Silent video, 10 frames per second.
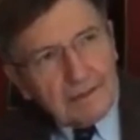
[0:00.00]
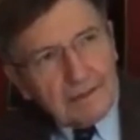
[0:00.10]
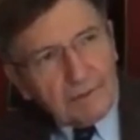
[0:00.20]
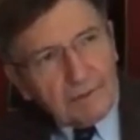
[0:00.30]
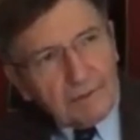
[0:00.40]

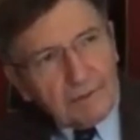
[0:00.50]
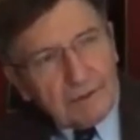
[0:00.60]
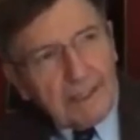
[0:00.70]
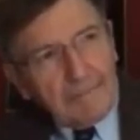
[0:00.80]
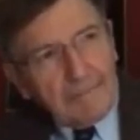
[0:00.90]

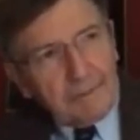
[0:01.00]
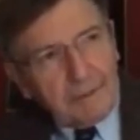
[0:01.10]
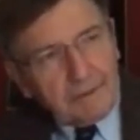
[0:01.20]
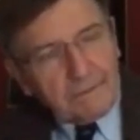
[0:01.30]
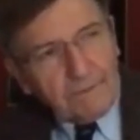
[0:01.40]
most
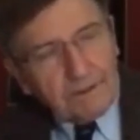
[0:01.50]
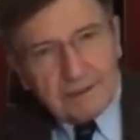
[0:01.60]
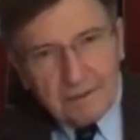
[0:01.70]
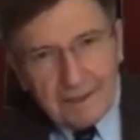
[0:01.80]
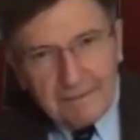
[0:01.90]
happiest,
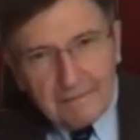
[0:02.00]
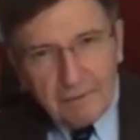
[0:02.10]
fullest,